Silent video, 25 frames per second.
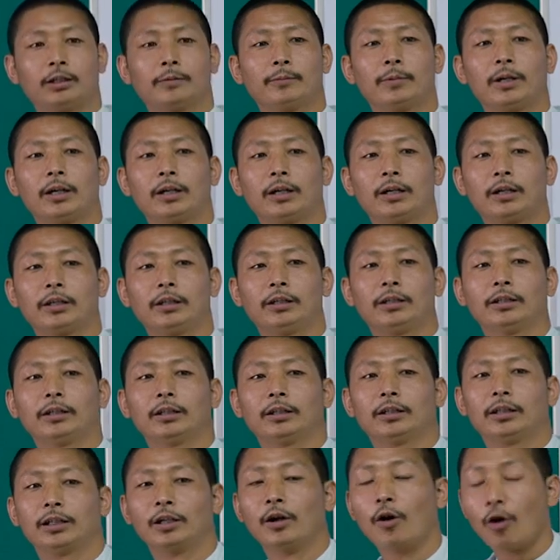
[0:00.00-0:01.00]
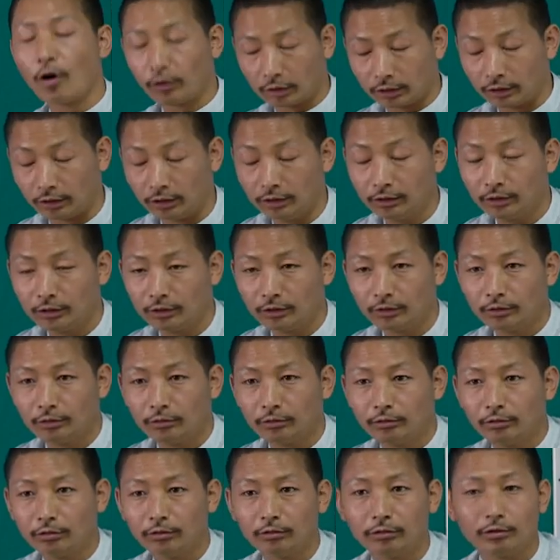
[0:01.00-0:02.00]
by a hotel,
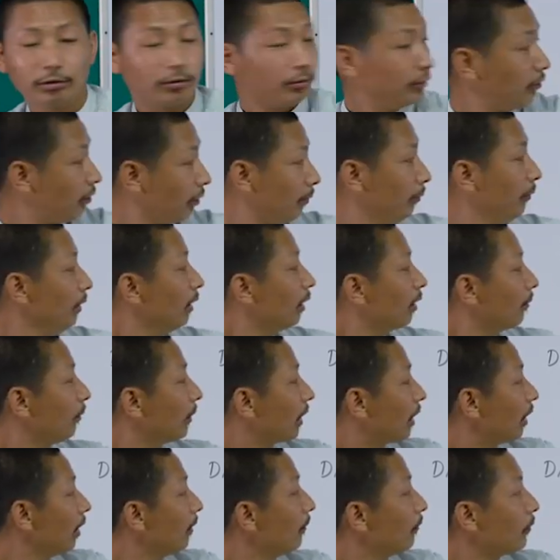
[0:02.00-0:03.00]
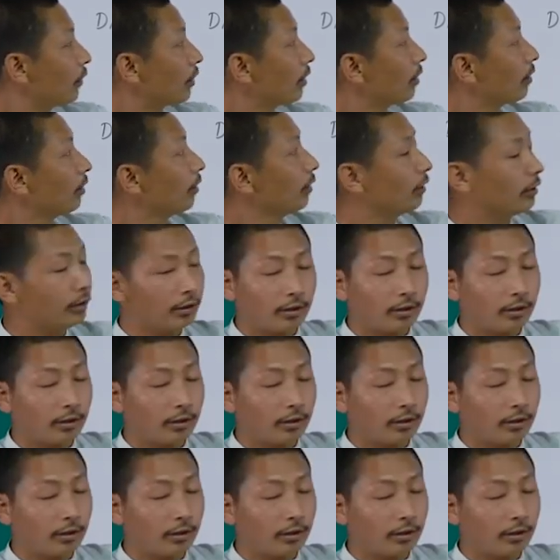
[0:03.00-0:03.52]
the, the milk becomes